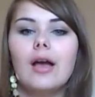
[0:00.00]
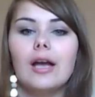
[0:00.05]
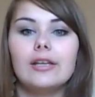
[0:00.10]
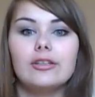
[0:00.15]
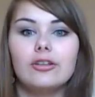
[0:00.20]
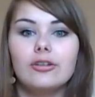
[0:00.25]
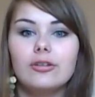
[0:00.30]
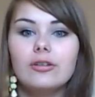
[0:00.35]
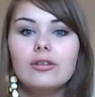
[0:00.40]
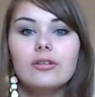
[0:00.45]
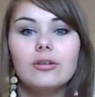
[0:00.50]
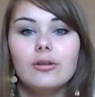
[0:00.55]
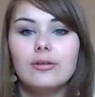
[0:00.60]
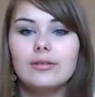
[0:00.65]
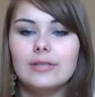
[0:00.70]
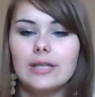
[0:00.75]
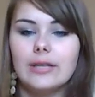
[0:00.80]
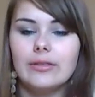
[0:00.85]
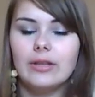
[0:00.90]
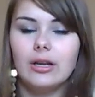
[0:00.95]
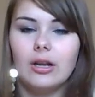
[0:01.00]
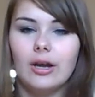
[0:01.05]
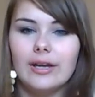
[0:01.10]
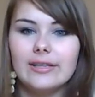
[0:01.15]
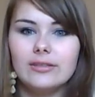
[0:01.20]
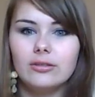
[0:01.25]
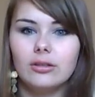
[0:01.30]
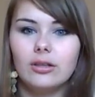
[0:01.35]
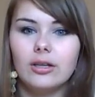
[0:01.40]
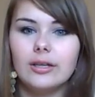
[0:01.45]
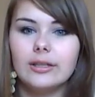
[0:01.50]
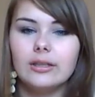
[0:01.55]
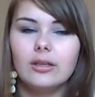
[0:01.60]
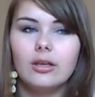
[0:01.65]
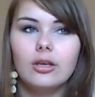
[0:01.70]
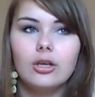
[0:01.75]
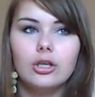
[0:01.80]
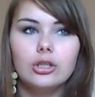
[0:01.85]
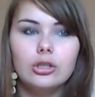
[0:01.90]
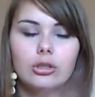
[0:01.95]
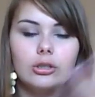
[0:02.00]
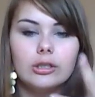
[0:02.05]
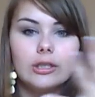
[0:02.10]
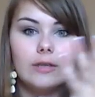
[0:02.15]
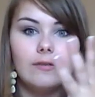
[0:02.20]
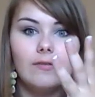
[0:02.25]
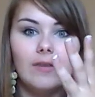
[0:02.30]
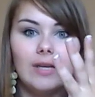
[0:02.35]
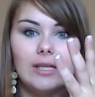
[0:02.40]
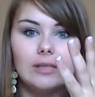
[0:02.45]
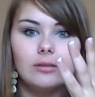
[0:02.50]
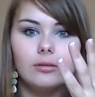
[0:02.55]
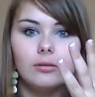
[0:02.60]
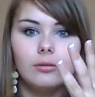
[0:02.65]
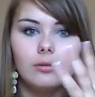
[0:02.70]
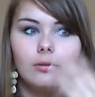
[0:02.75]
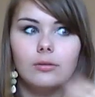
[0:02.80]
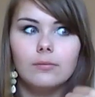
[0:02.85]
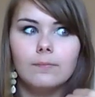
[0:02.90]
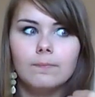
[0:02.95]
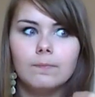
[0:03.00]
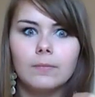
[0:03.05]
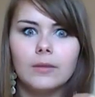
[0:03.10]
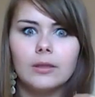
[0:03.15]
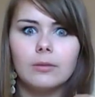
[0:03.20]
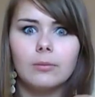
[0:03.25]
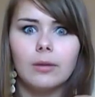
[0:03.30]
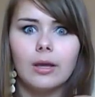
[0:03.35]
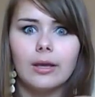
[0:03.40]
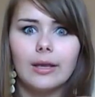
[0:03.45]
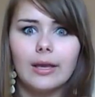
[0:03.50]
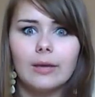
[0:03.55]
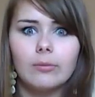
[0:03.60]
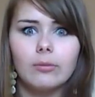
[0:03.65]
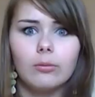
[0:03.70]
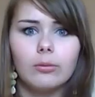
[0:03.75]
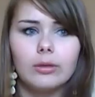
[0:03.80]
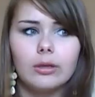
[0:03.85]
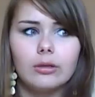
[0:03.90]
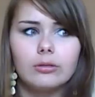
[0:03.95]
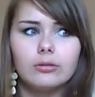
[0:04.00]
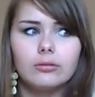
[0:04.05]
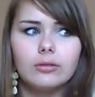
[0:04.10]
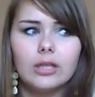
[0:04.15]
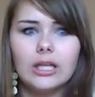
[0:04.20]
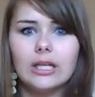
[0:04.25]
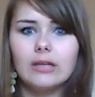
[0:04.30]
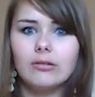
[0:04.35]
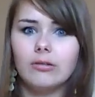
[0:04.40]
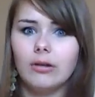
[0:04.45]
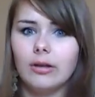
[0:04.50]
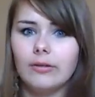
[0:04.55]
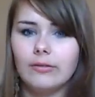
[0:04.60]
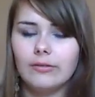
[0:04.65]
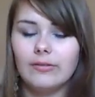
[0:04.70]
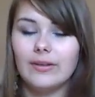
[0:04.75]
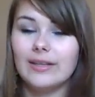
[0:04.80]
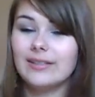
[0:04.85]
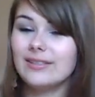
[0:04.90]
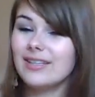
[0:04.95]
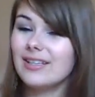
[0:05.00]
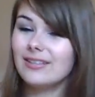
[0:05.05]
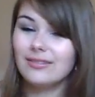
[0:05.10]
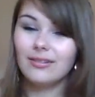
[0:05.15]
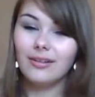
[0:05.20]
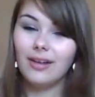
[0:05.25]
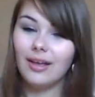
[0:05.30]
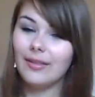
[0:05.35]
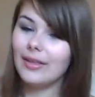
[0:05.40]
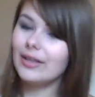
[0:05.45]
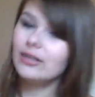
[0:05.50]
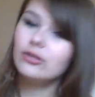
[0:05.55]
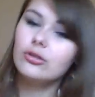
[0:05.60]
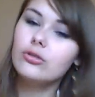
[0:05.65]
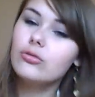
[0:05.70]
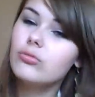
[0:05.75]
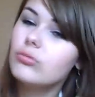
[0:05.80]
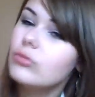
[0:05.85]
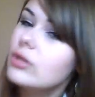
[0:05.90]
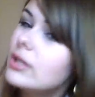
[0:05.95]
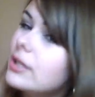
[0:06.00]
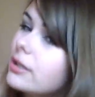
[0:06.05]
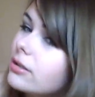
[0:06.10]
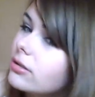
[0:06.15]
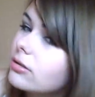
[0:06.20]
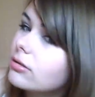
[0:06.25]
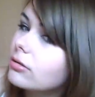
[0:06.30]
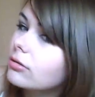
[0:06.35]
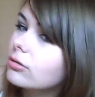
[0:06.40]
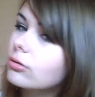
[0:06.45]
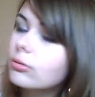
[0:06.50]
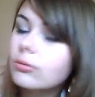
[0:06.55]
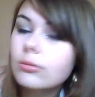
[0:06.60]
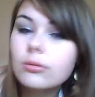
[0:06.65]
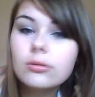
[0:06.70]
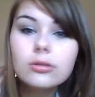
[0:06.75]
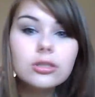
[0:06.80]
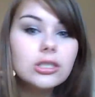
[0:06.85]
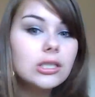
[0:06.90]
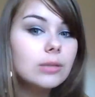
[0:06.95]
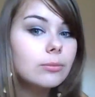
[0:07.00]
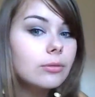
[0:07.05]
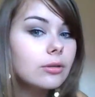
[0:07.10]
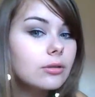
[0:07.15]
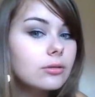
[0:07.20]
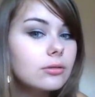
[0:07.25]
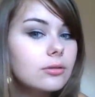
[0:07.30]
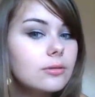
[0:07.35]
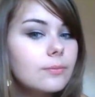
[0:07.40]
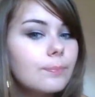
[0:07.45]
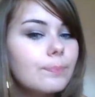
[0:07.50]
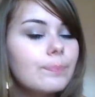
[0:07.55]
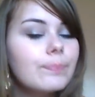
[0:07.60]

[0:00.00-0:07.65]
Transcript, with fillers: and you can only notice it in the light. It's not like you look at your face and you're like, Emma, you got glitter all over your face. It's not like that. It's just really subtle shimmers.